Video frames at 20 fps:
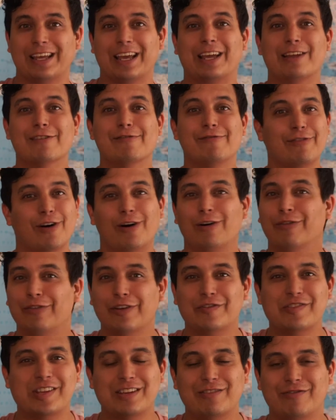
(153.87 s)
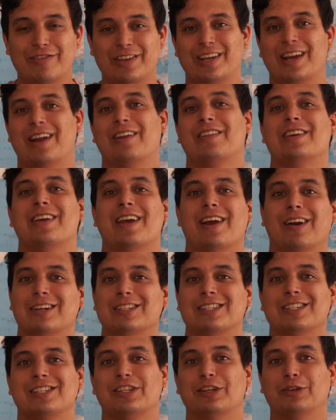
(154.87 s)
It can fall 15 feet out of the air
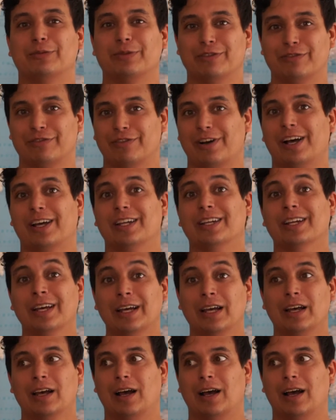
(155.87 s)
and still be fine.